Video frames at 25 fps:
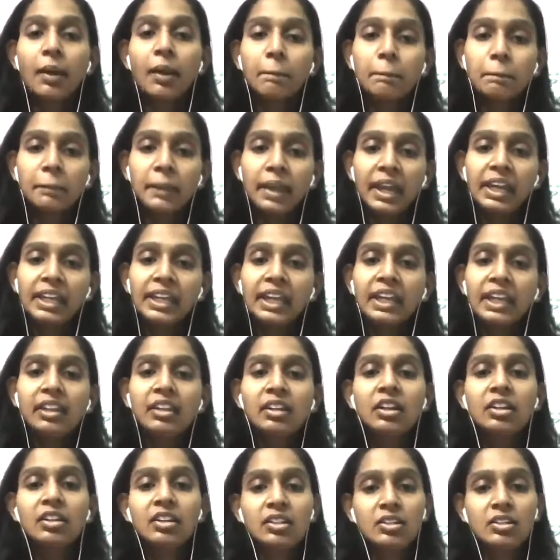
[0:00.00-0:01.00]
making
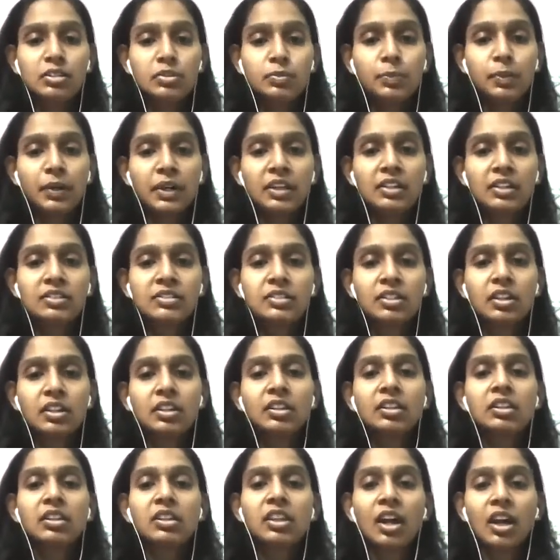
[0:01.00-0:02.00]
the dispersion
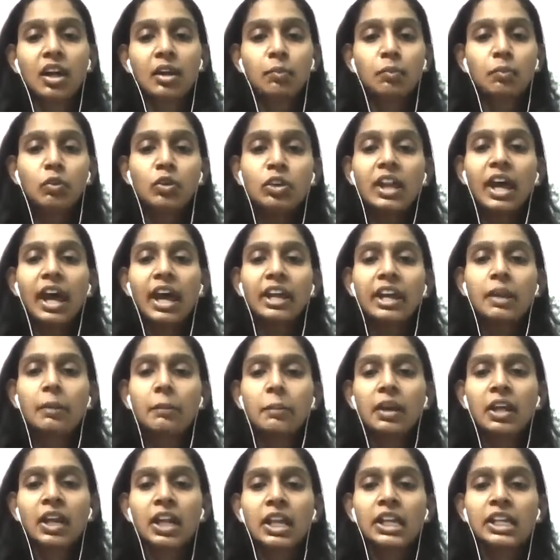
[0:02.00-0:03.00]

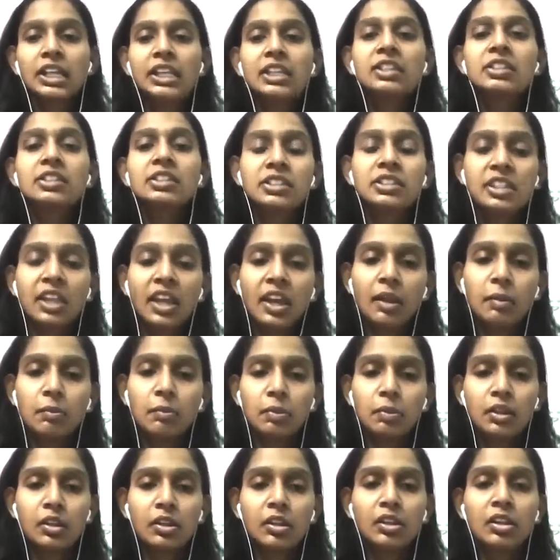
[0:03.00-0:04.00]
thermodynamically
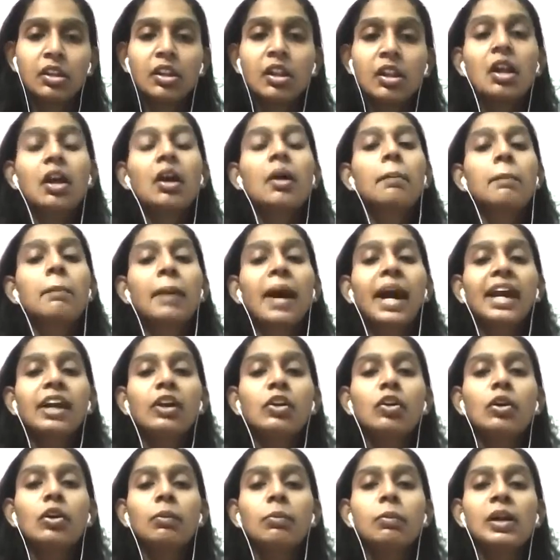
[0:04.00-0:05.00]
stable.
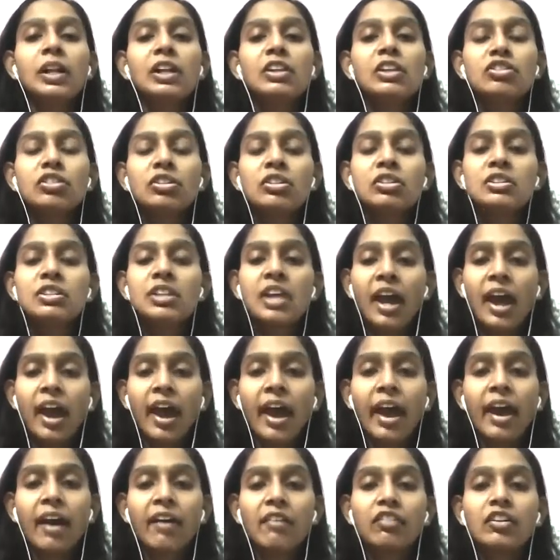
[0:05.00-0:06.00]
Microemulsions
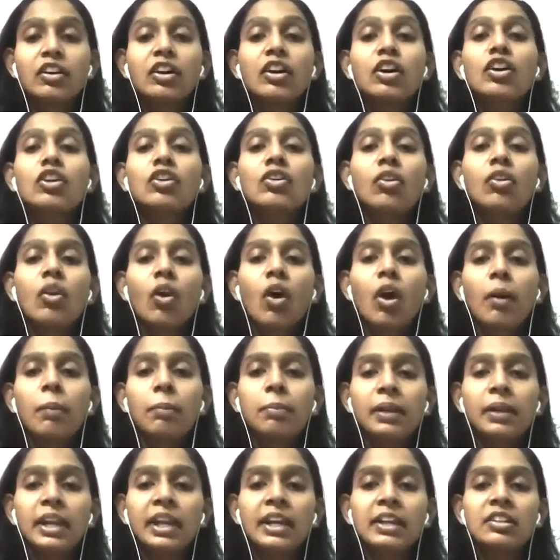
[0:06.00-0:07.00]
have
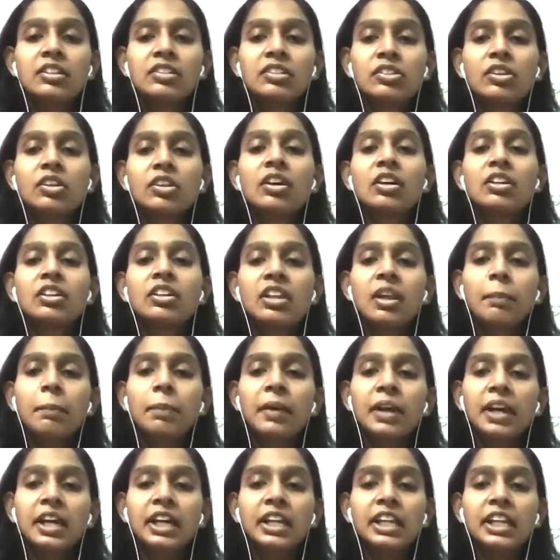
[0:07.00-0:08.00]
droplets
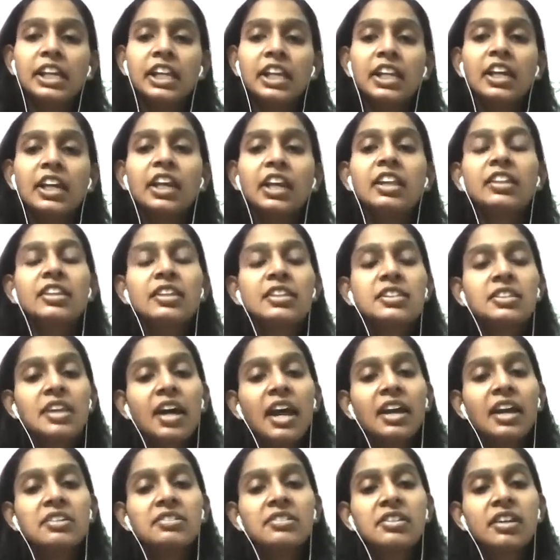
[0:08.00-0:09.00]
typically in the
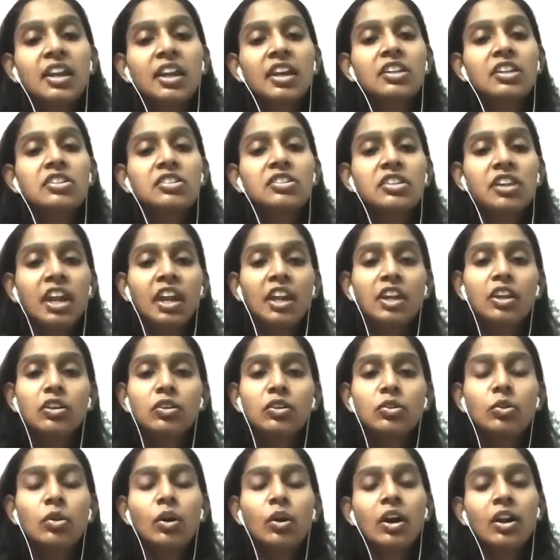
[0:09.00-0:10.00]
size range 10
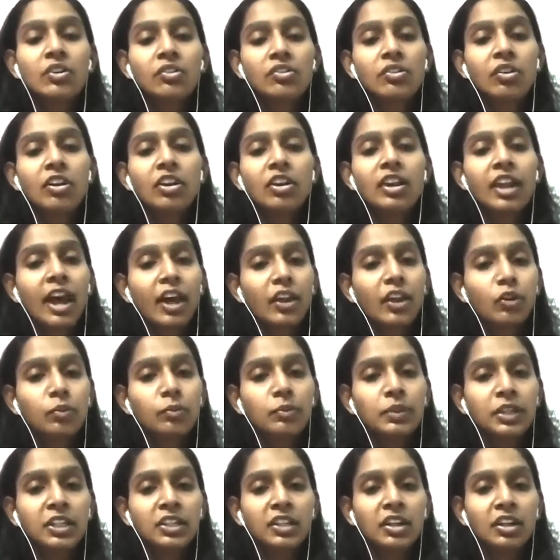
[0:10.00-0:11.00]
to 100
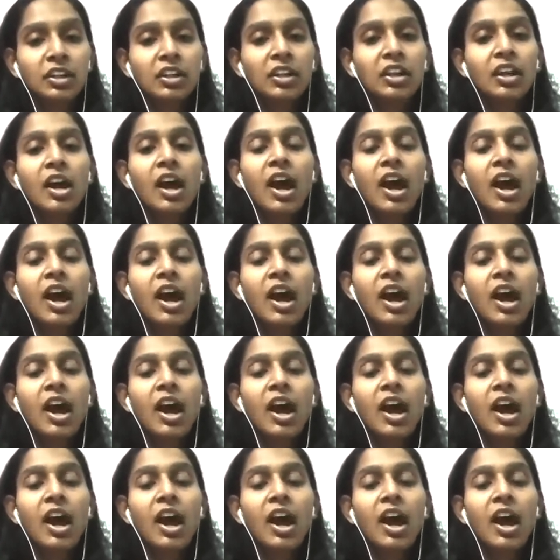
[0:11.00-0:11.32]
nanometer,